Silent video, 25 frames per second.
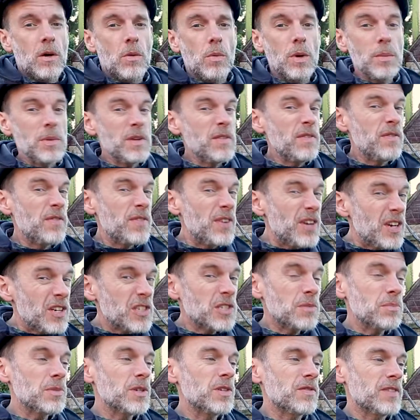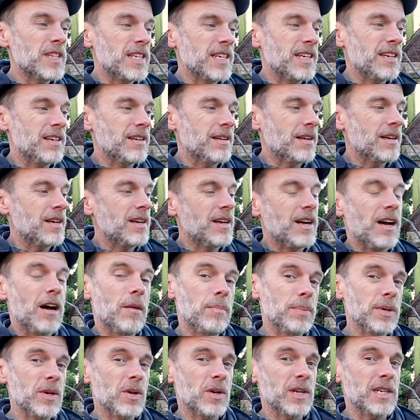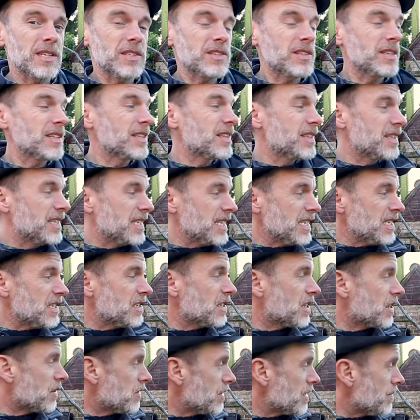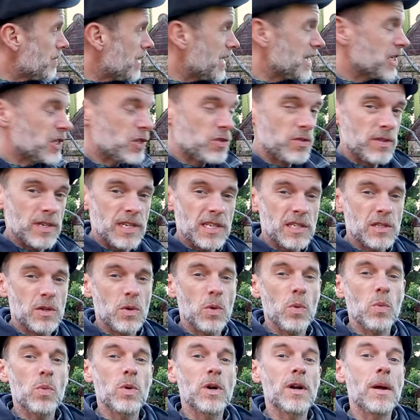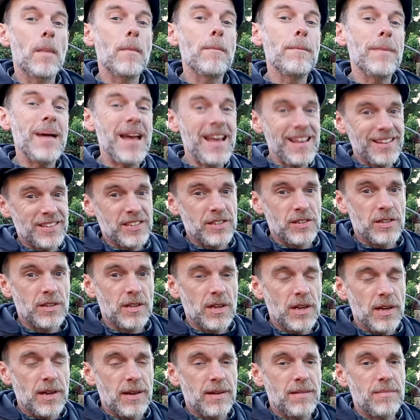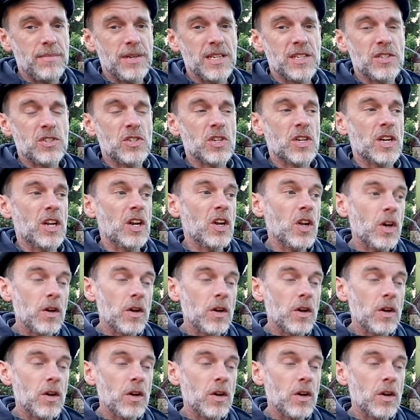When we first moved here, I'll be honest, these three main trees were a mess. It took a lot